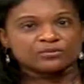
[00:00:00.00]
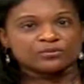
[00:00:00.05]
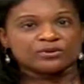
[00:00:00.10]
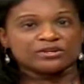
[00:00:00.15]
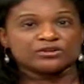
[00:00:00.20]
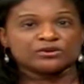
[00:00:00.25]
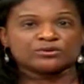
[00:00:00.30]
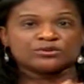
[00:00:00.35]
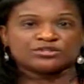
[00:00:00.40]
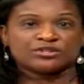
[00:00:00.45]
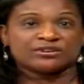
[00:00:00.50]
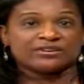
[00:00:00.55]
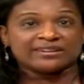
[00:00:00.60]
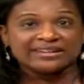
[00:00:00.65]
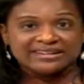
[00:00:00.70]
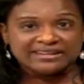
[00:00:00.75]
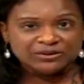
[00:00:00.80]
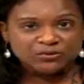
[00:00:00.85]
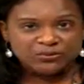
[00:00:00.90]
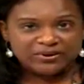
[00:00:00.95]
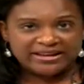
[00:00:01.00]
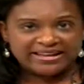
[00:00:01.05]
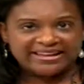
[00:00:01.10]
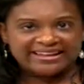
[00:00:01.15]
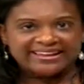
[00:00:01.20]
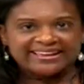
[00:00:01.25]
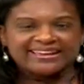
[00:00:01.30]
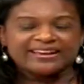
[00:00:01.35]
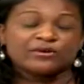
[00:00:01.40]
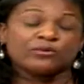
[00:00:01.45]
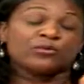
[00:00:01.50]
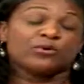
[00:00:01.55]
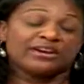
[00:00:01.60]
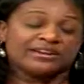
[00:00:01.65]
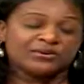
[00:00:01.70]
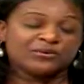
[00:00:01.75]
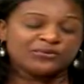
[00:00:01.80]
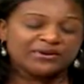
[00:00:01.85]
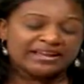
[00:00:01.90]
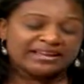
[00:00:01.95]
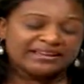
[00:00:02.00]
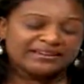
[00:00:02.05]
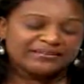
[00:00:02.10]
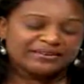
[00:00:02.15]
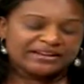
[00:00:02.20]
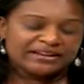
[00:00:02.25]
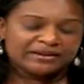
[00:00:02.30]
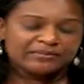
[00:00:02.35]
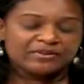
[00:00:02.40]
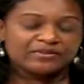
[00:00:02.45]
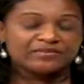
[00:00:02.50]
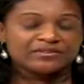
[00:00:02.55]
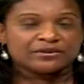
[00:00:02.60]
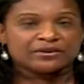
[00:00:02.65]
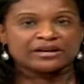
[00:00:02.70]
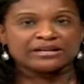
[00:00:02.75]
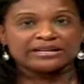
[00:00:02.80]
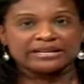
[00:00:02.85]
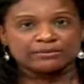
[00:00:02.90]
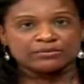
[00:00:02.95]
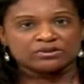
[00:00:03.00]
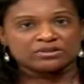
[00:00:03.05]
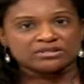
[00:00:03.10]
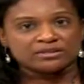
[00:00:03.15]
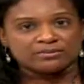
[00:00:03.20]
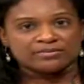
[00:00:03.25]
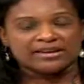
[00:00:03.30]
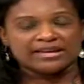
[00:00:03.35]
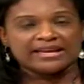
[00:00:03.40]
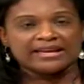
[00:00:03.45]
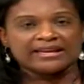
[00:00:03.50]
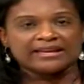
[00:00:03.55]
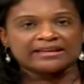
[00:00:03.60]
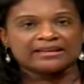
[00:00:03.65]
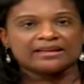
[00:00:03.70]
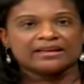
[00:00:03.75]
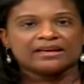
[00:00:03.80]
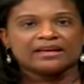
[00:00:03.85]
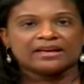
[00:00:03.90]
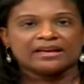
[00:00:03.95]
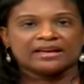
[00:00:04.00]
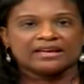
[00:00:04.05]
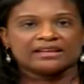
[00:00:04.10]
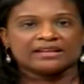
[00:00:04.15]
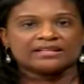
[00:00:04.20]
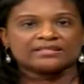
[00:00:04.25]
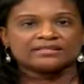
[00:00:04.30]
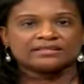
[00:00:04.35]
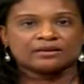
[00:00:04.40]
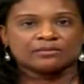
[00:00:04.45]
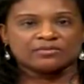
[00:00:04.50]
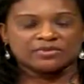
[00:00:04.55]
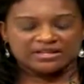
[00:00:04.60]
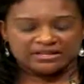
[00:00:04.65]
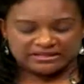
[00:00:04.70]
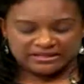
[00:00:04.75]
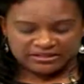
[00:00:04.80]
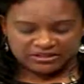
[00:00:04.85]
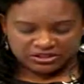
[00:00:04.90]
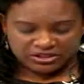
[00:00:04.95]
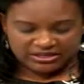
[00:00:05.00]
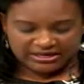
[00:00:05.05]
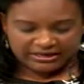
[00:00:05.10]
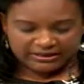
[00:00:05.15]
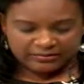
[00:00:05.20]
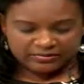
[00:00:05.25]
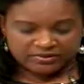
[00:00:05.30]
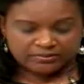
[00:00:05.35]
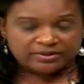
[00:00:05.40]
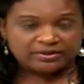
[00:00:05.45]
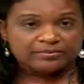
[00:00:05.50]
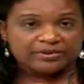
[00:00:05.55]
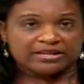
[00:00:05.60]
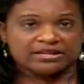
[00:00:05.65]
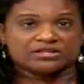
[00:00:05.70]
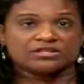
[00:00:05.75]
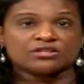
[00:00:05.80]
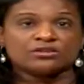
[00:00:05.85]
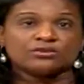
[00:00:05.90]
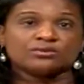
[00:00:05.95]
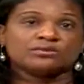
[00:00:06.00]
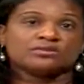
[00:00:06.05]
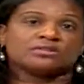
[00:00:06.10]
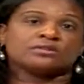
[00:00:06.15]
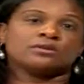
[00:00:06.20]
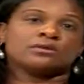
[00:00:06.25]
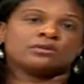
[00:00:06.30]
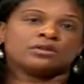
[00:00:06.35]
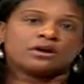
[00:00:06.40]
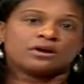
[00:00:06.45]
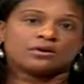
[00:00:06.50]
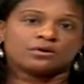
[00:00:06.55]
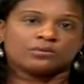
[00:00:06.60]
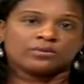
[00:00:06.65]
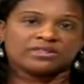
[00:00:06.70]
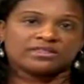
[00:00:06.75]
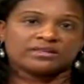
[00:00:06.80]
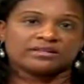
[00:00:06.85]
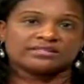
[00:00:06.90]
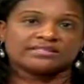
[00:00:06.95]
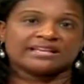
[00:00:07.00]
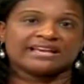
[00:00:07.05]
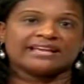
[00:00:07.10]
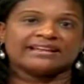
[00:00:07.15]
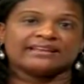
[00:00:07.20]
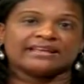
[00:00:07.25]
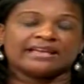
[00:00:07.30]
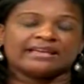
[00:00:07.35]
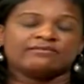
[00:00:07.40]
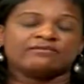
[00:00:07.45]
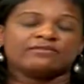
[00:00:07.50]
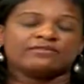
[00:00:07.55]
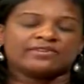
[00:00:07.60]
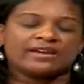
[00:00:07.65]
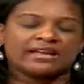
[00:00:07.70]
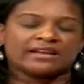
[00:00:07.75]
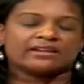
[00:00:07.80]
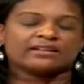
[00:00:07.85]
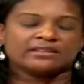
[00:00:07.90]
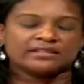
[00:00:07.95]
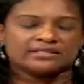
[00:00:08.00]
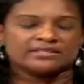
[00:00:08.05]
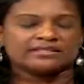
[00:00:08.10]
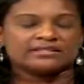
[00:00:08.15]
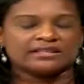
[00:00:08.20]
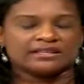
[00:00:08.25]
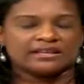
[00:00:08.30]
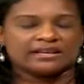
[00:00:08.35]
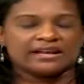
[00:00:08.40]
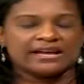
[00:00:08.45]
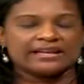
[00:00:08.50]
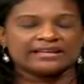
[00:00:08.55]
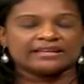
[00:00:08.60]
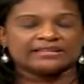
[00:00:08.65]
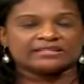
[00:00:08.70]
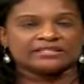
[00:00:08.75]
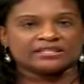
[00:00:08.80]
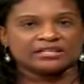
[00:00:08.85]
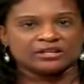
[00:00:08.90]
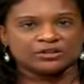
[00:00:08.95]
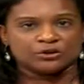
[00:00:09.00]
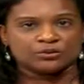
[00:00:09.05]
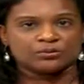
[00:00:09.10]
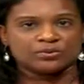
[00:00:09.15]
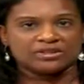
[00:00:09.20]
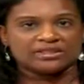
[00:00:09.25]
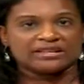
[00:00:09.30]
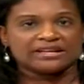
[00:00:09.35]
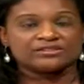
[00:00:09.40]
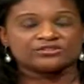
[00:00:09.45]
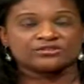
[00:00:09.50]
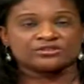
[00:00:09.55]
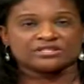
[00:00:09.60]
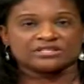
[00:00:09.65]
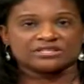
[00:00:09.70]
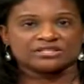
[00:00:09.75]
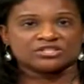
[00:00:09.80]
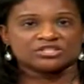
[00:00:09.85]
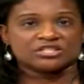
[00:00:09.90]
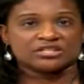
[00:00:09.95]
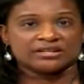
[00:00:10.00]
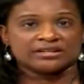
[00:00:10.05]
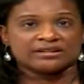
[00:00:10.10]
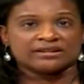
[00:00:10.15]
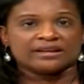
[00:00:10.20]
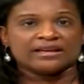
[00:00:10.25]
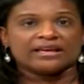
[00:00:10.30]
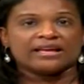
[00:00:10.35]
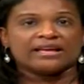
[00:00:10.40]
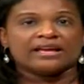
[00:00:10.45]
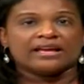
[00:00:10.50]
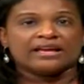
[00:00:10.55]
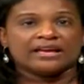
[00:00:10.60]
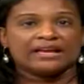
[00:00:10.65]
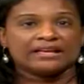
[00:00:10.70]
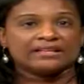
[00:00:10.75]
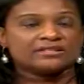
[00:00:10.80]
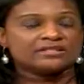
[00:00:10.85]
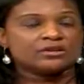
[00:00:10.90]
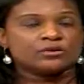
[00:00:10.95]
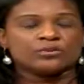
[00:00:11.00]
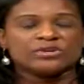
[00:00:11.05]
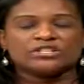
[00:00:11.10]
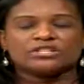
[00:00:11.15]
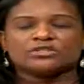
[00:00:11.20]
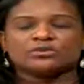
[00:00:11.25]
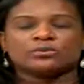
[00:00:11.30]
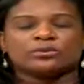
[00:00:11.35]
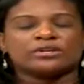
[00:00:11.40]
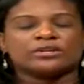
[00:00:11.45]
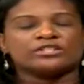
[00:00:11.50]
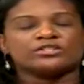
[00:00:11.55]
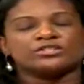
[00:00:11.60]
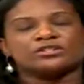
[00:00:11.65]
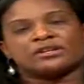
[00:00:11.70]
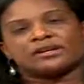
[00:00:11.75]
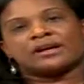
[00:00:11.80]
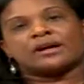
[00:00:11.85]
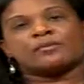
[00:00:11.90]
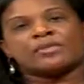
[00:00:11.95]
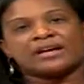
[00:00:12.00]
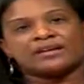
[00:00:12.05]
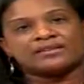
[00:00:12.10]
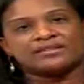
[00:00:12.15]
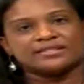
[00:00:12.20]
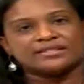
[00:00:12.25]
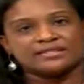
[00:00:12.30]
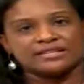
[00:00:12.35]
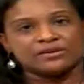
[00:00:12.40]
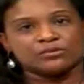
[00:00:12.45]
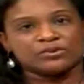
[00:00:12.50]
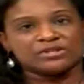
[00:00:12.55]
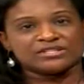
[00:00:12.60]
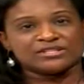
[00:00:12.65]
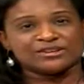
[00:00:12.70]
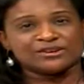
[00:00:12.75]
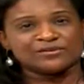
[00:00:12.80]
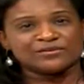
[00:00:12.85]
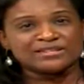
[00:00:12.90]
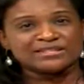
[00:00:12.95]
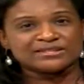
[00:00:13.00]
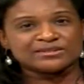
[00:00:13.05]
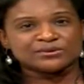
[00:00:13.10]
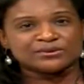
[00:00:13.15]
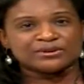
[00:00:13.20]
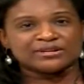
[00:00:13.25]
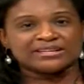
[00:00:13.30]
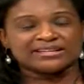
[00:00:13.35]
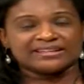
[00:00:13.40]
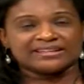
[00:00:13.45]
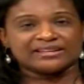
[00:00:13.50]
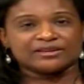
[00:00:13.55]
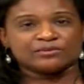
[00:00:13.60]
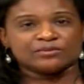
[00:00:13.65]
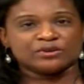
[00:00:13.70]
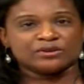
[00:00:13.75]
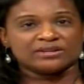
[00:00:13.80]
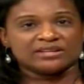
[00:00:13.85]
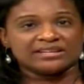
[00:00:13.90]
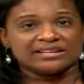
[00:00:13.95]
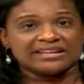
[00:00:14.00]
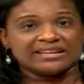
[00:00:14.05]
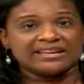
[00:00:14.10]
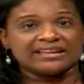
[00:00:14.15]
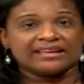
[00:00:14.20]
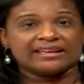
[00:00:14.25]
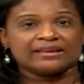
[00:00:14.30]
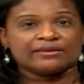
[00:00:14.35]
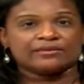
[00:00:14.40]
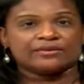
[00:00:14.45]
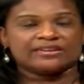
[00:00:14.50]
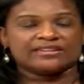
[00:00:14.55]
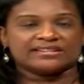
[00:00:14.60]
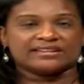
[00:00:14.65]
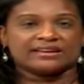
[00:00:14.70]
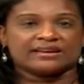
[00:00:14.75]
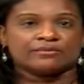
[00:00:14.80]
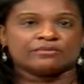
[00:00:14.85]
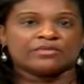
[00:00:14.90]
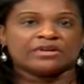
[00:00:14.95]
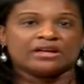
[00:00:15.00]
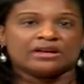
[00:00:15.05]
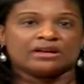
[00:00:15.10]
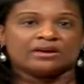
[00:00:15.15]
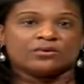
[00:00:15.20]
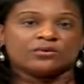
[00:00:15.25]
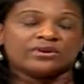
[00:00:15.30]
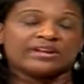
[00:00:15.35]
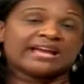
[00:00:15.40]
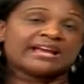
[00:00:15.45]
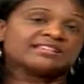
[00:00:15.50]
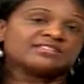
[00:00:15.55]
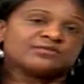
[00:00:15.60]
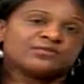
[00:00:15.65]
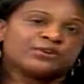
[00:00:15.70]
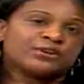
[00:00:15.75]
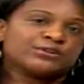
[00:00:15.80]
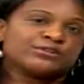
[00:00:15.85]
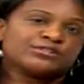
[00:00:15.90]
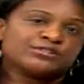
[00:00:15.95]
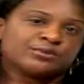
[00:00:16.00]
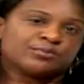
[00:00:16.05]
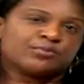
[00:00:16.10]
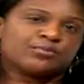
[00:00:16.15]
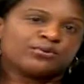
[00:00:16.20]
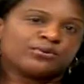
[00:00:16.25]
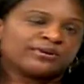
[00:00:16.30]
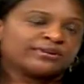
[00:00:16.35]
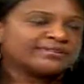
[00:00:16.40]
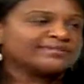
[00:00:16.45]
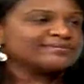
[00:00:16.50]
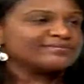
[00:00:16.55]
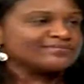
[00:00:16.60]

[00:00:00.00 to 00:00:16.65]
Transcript: we don't turn any way, one away um, if they're unable to pay. And that's something that James, my patient who's no longer with us, had emphatically said that I continue with that tradition. And so we just want you to come out and see what TOVA's doing in the community, and um, we ask for your support.